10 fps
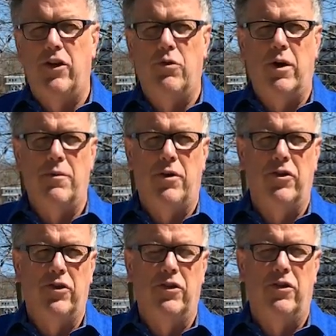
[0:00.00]
20
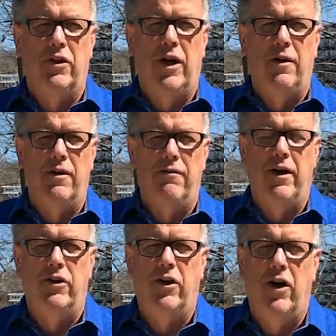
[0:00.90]
person event
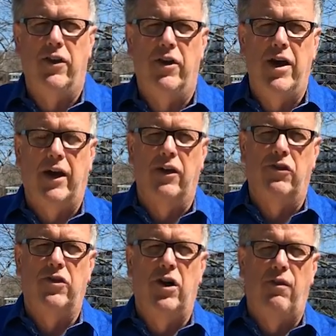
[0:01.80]
on the deck
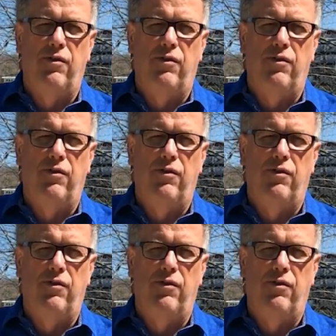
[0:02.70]
itself.